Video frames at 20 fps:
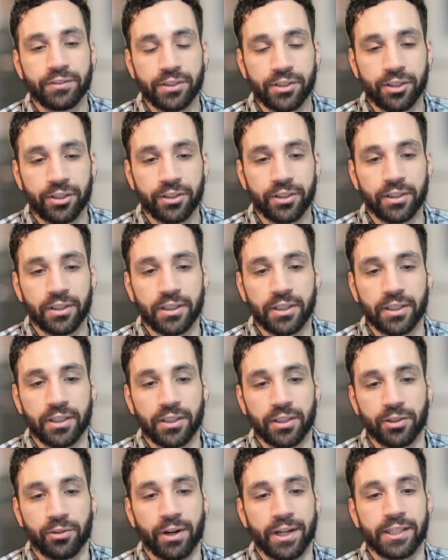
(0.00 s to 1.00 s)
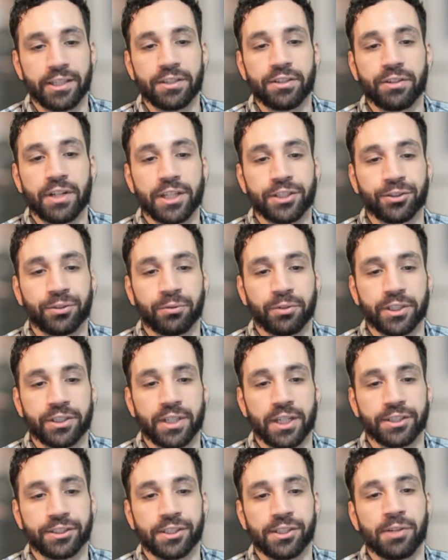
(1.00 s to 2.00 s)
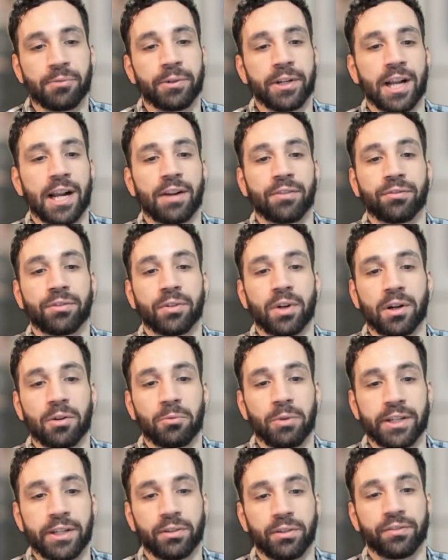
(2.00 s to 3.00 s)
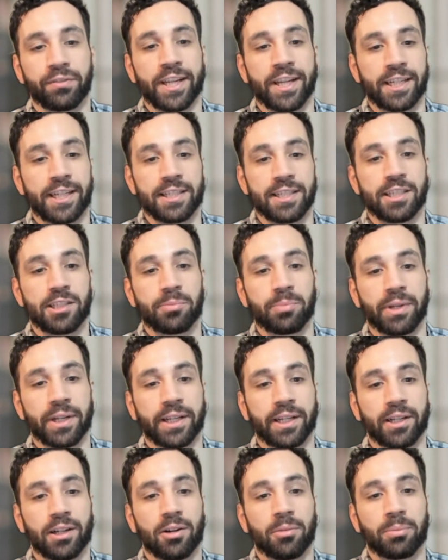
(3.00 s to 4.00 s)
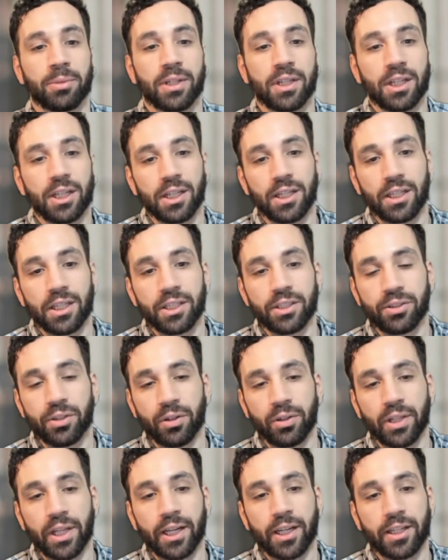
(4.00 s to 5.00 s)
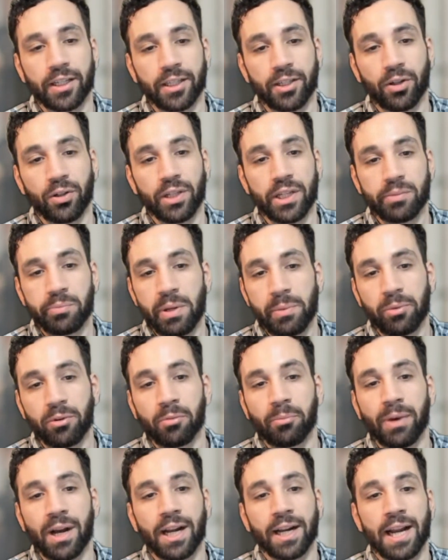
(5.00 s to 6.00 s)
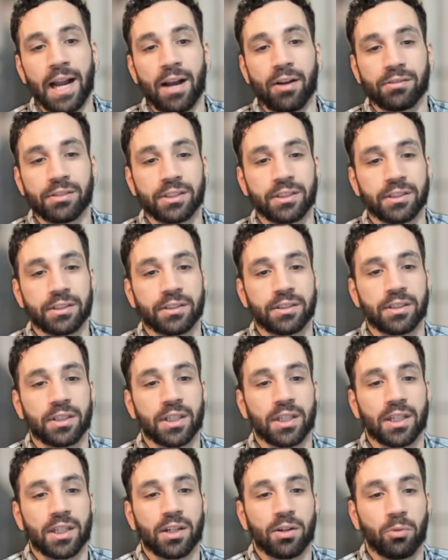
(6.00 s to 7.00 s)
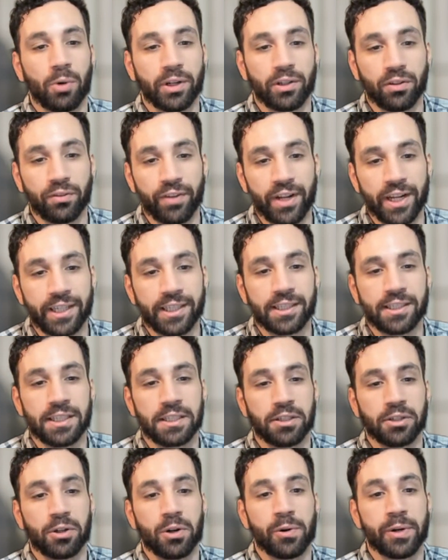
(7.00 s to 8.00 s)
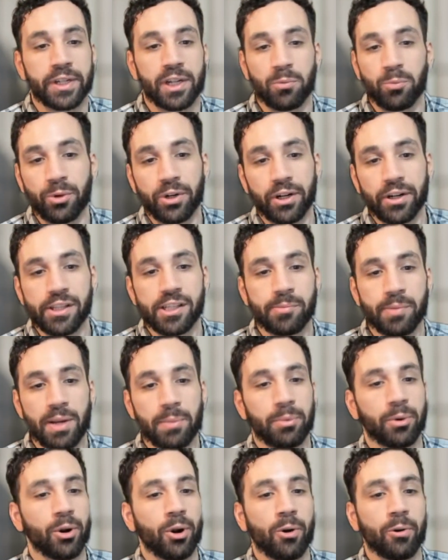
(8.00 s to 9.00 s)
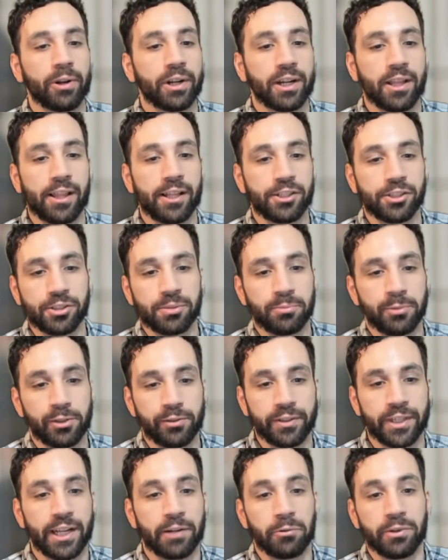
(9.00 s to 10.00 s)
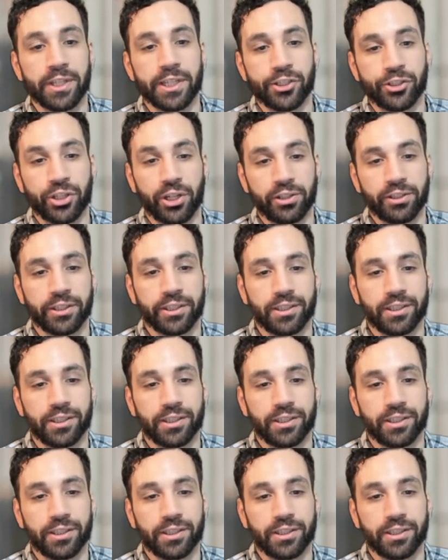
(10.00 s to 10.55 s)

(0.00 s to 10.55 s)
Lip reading: during the Great Recession did we have rental vacancies picking up. So less people are buying houses, rental vacancies are going up. Where are these people going? Are they just moving in with each other?